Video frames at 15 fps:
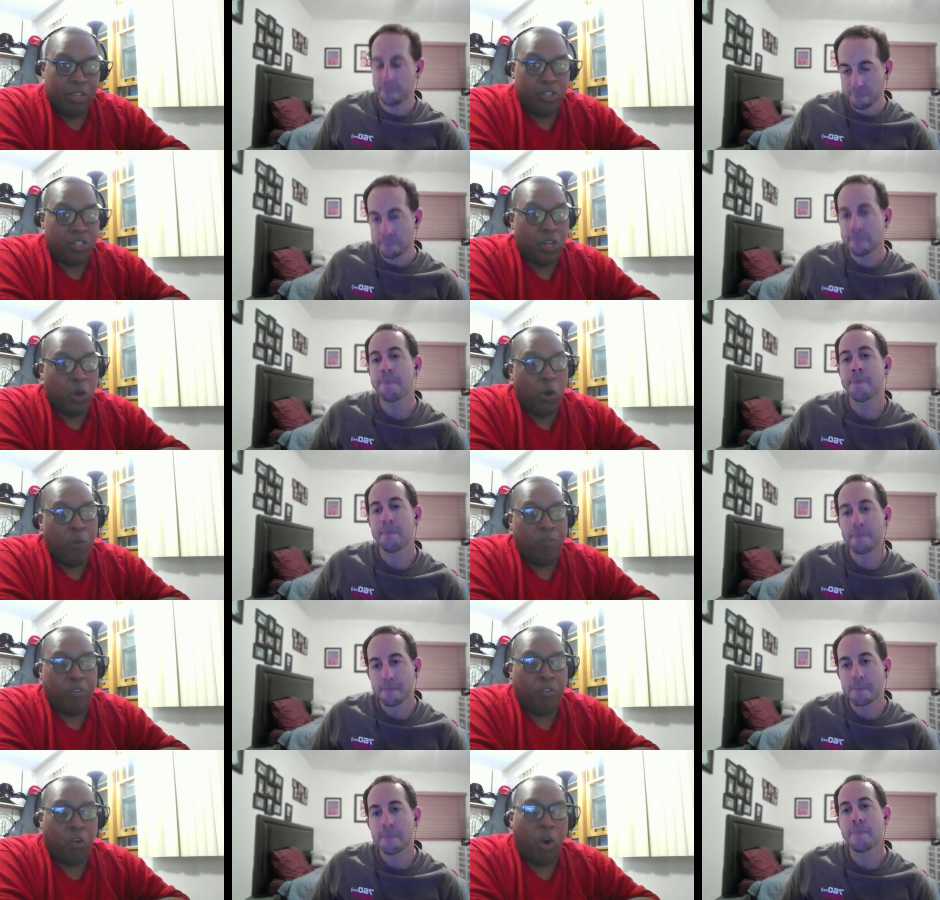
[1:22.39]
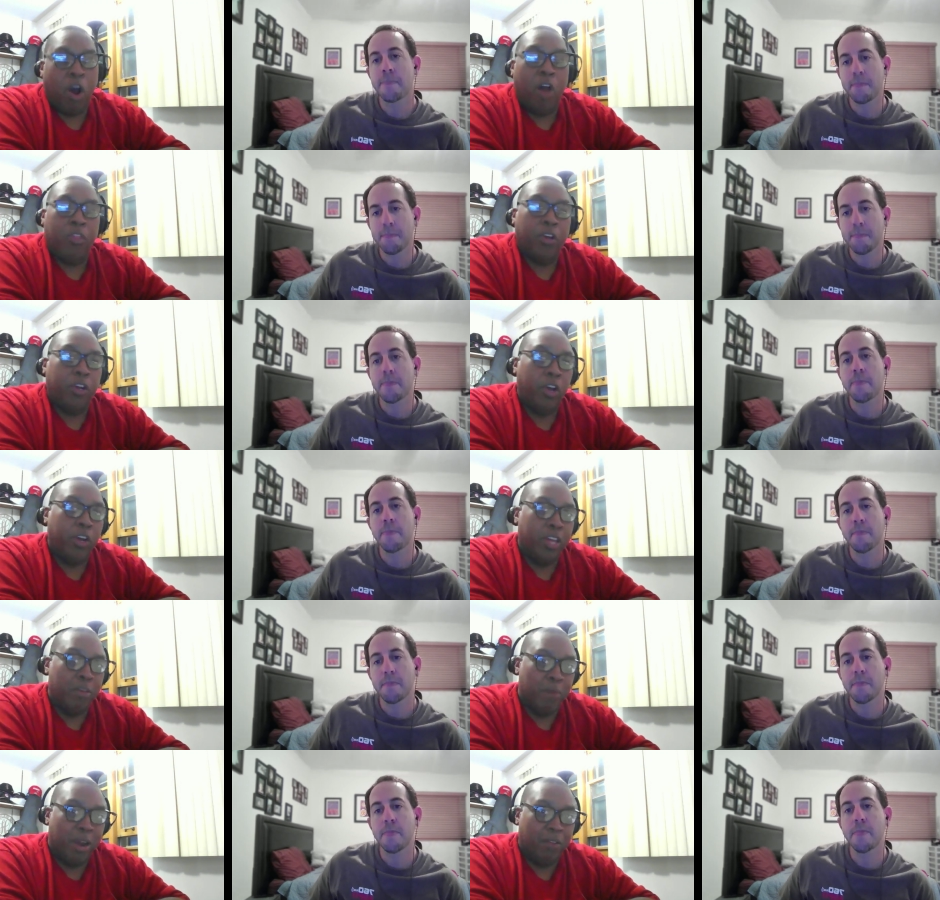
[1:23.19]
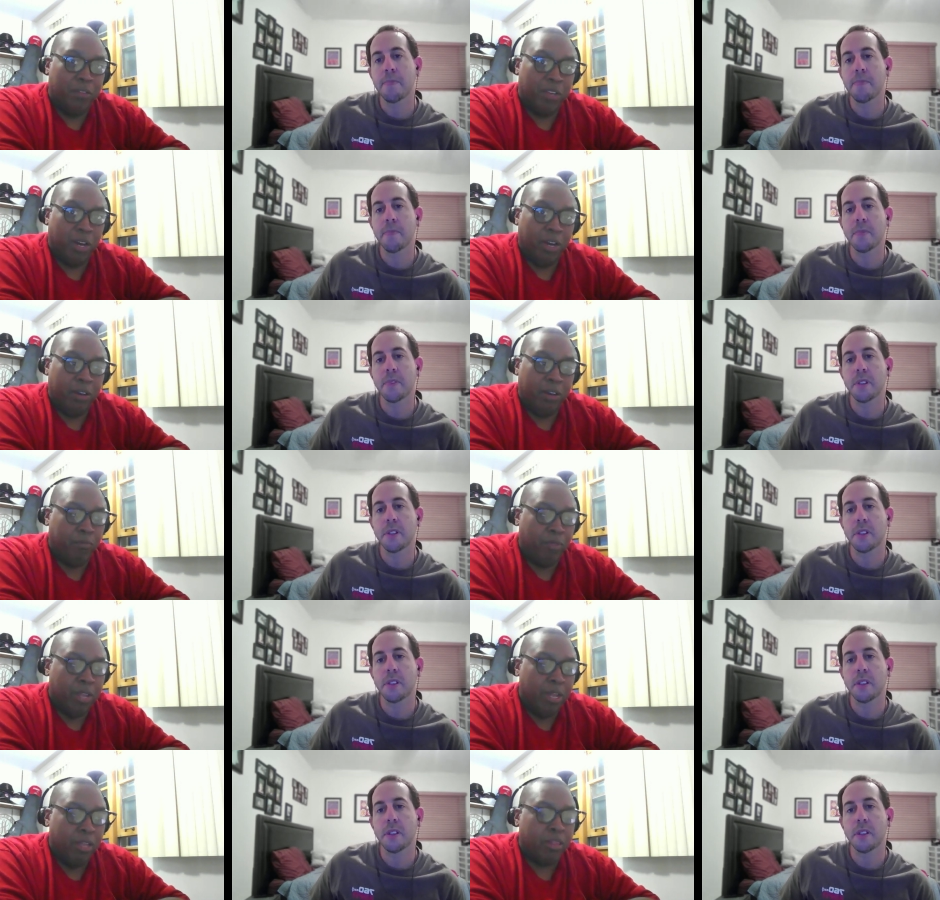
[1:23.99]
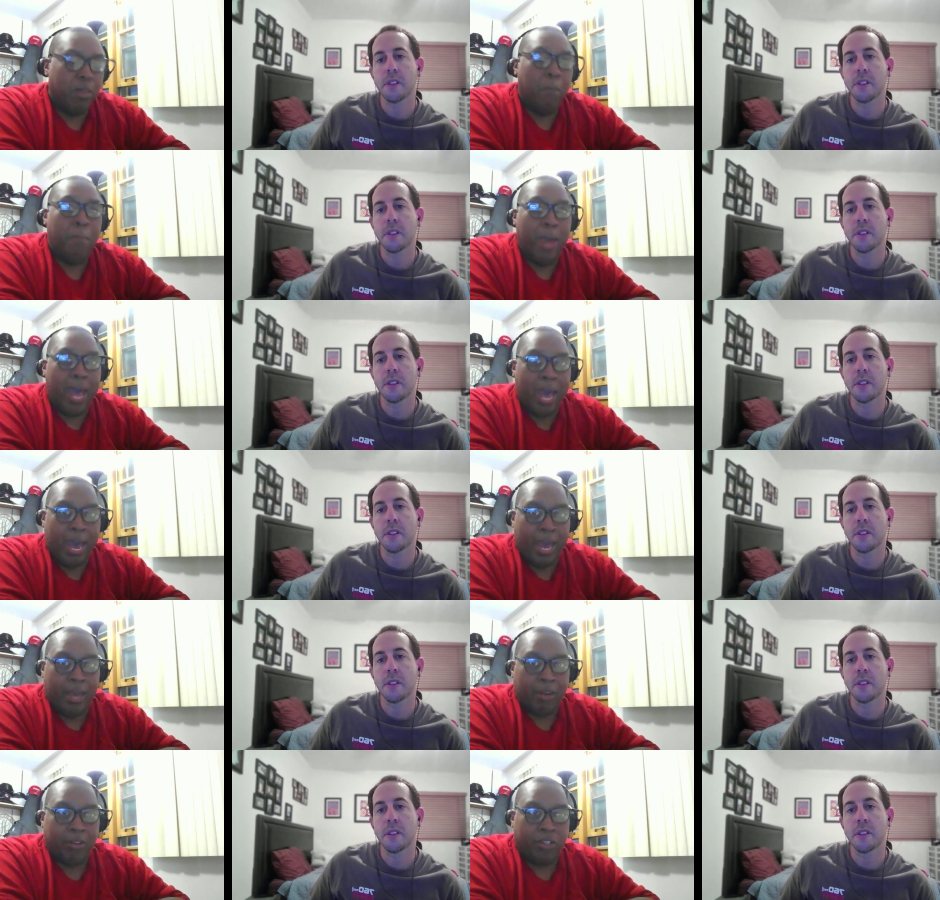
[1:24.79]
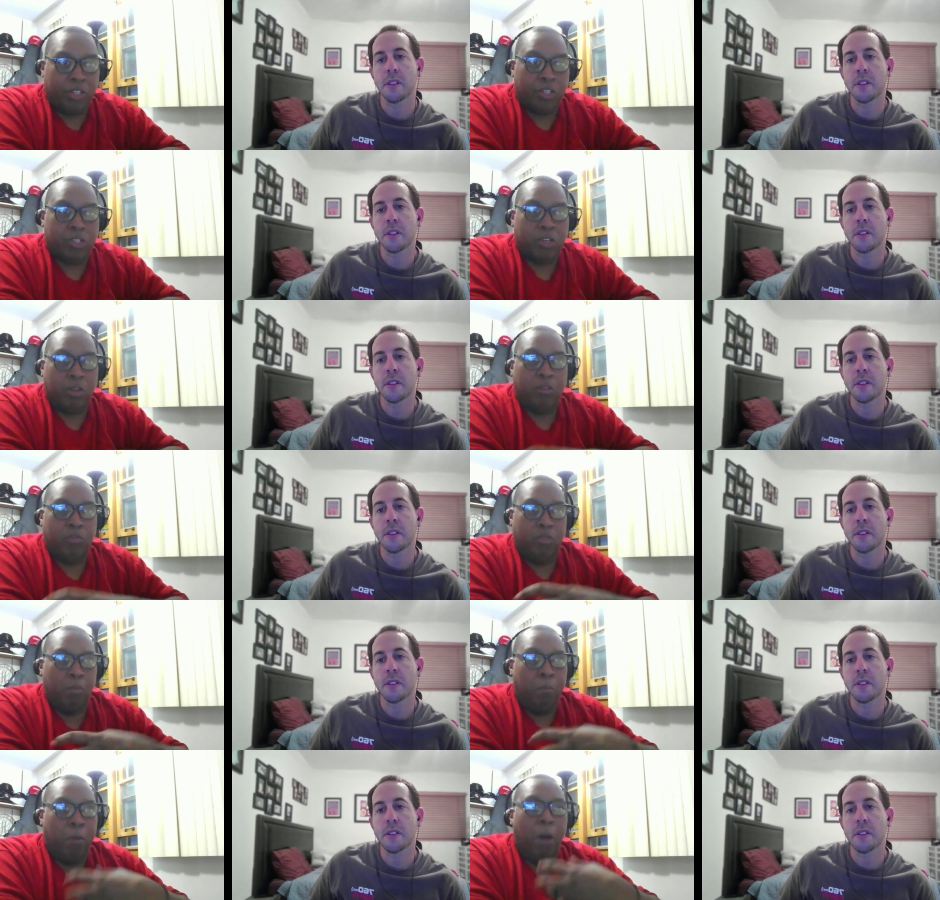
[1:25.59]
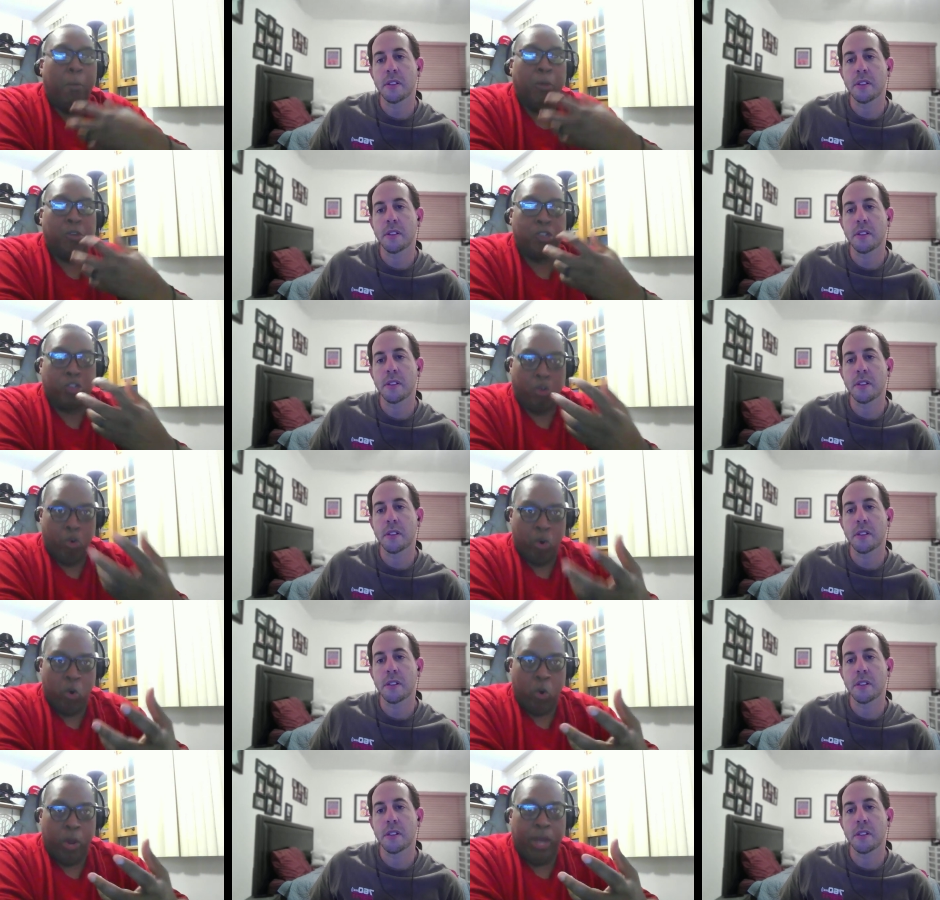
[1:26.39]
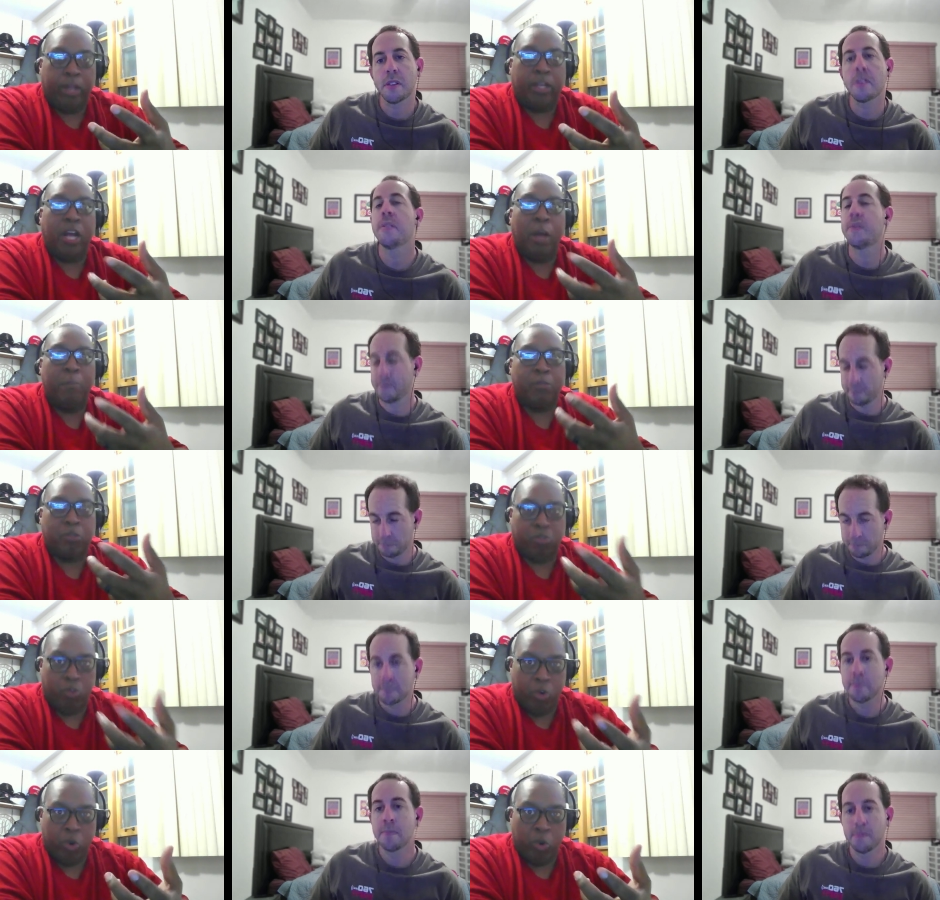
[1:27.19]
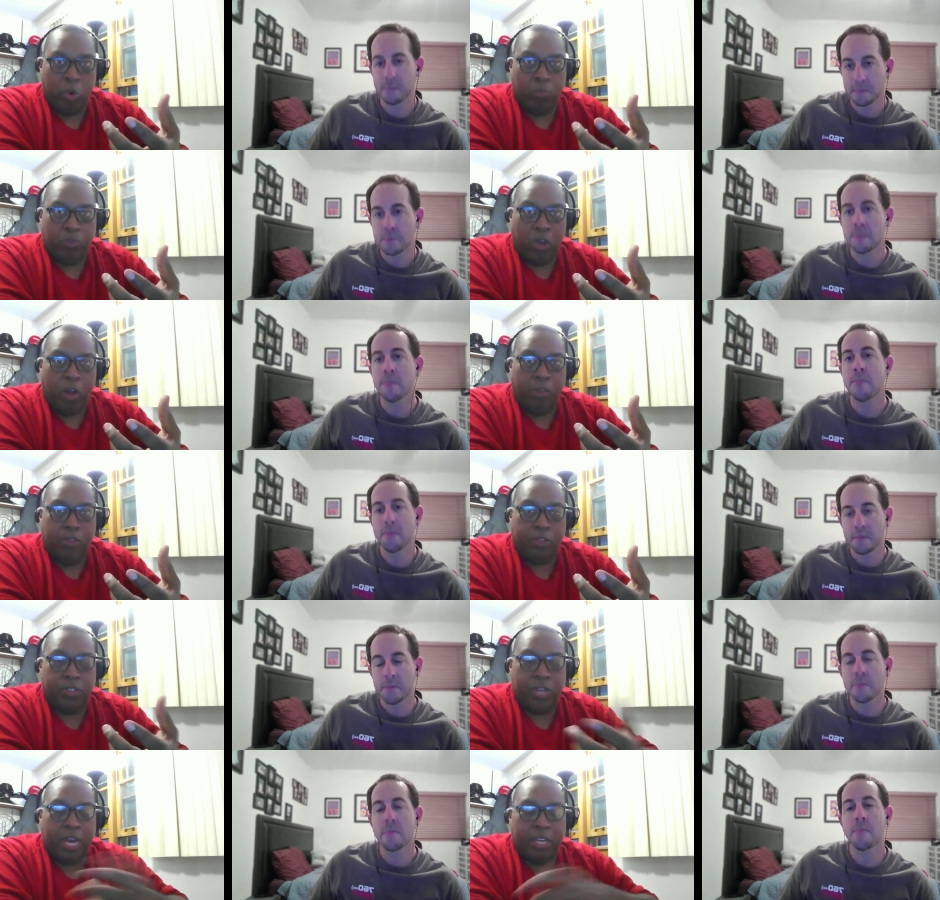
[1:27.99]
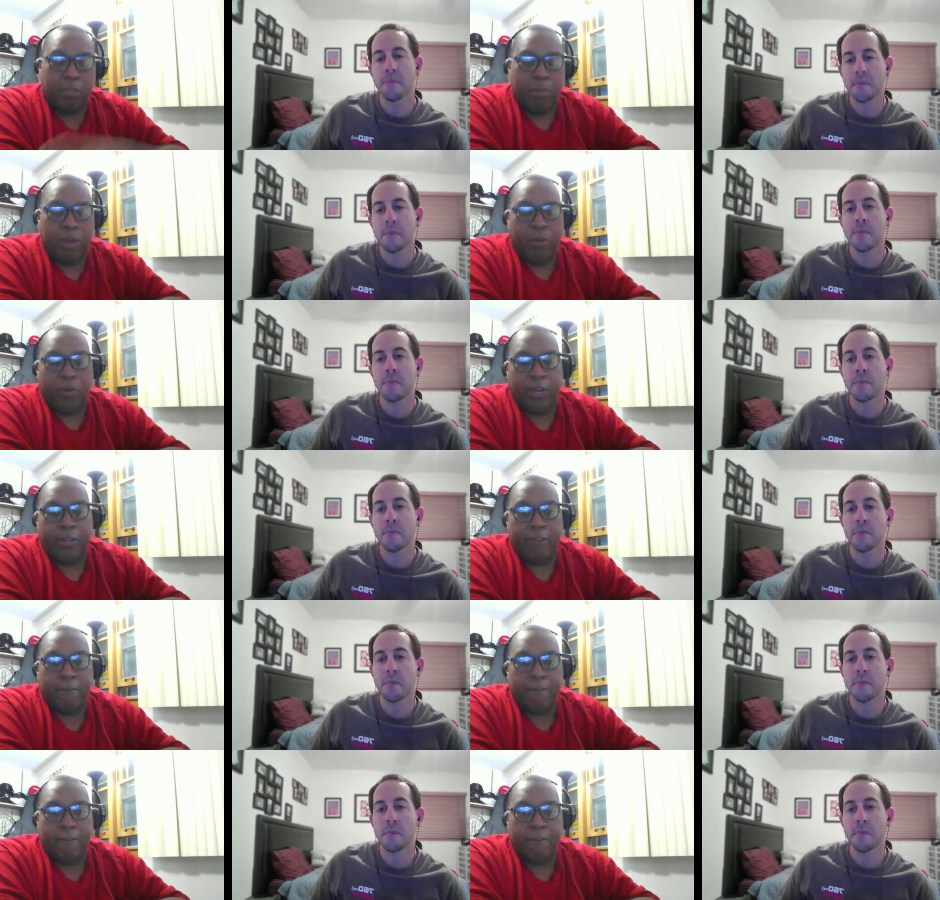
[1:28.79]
Speaker 1: So for all the good he might have done, the bad just bubbles through and comes through on this documentary.